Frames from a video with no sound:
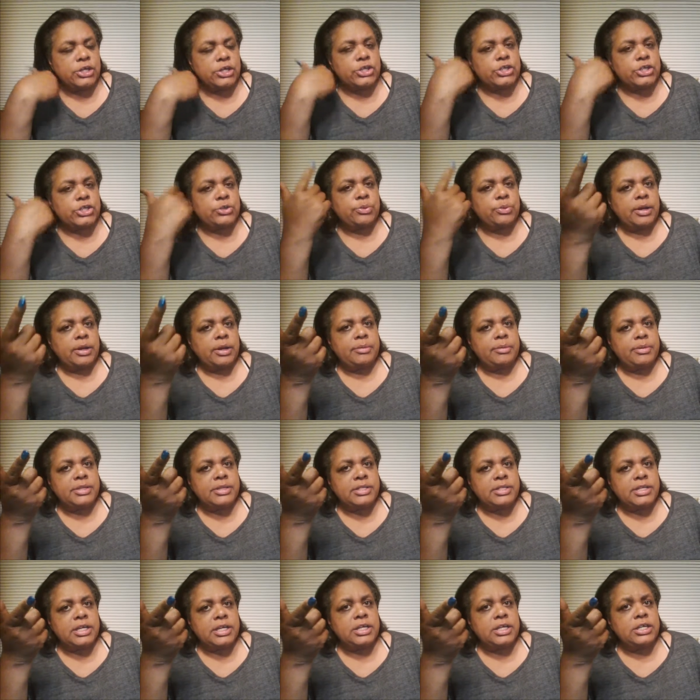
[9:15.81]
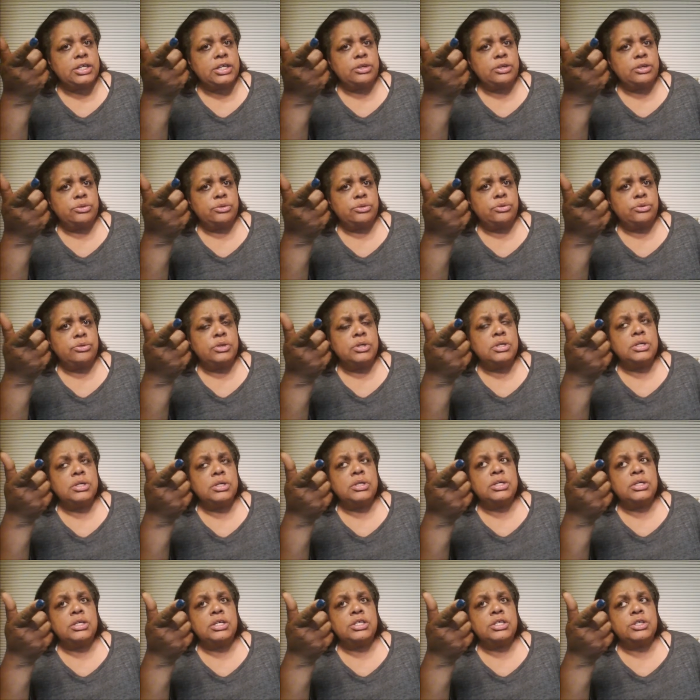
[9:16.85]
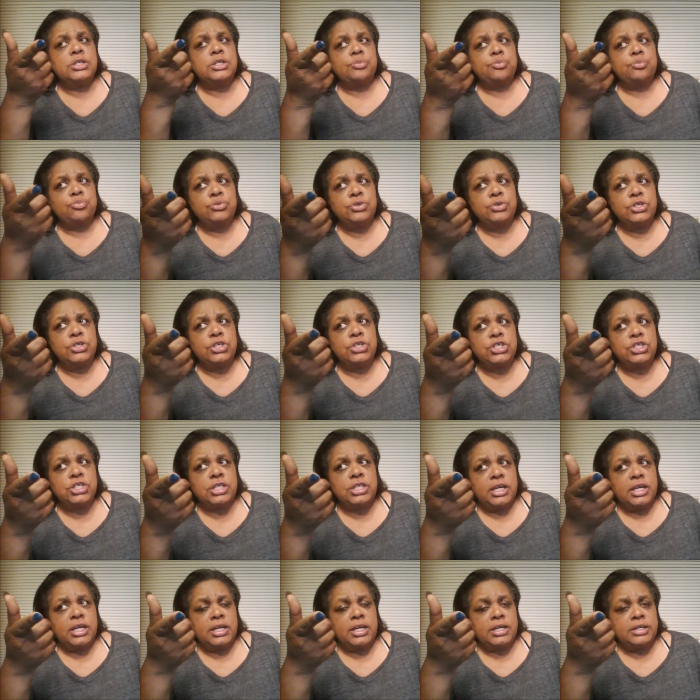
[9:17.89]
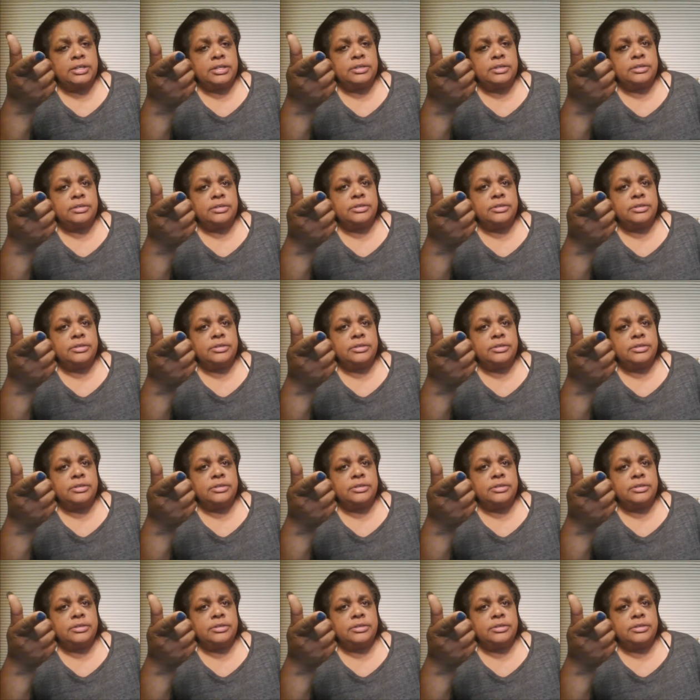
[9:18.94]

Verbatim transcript: So, what I would say to you is appreciate